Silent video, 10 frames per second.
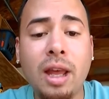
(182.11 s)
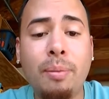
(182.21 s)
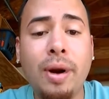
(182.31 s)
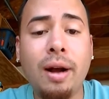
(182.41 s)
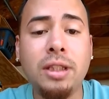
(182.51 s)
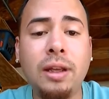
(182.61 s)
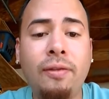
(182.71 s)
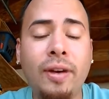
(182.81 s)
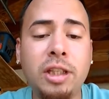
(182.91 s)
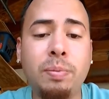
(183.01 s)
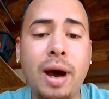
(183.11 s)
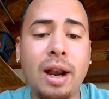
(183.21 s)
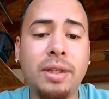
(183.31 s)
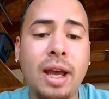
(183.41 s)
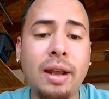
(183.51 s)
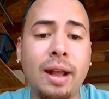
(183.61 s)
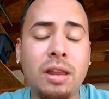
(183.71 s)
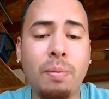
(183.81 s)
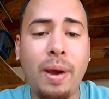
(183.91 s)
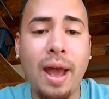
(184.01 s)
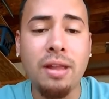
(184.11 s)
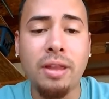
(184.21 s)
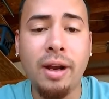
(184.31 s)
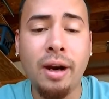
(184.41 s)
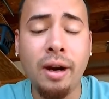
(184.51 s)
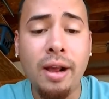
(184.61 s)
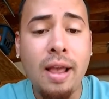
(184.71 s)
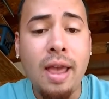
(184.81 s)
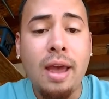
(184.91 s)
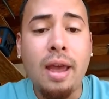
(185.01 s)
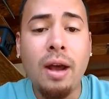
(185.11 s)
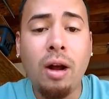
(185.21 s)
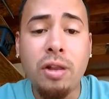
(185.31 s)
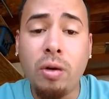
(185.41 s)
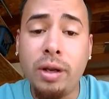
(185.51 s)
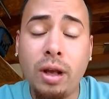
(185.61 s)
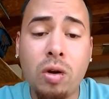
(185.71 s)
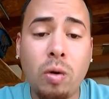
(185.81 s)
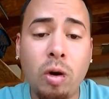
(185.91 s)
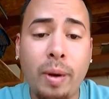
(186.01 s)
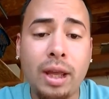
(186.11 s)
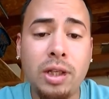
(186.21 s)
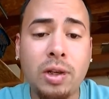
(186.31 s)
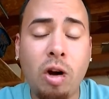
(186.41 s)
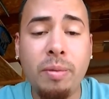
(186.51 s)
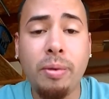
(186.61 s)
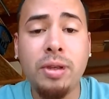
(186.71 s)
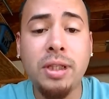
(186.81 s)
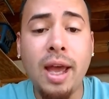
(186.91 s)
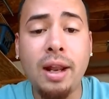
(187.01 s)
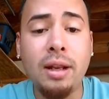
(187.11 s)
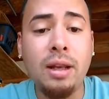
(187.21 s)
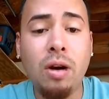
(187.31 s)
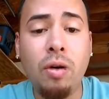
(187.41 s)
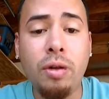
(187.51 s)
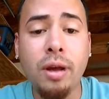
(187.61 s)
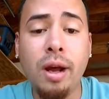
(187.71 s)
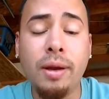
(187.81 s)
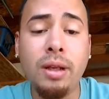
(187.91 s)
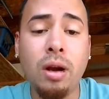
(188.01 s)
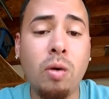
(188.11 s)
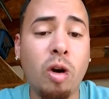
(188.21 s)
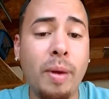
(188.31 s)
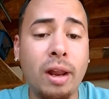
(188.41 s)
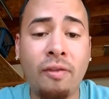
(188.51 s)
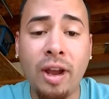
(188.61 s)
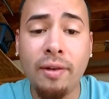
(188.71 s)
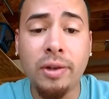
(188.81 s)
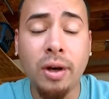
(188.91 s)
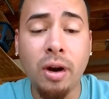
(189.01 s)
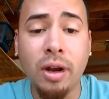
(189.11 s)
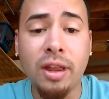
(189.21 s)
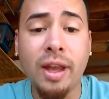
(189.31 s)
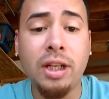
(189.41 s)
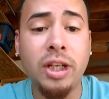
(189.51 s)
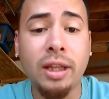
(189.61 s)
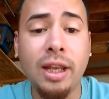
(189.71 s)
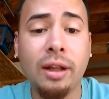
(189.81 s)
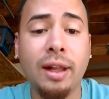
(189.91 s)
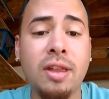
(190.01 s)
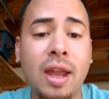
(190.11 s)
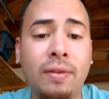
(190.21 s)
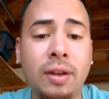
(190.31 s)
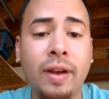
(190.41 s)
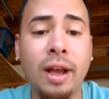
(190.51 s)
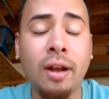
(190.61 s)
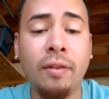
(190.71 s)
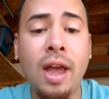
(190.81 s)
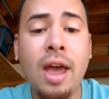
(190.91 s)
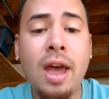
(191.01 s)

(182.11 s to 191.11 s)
that Browns defense, bottom 10 against the pass there. Also a young quarterback in Jacoby Brissett. You know, who's a young quarterback's favorite target is that check down, that safety valve.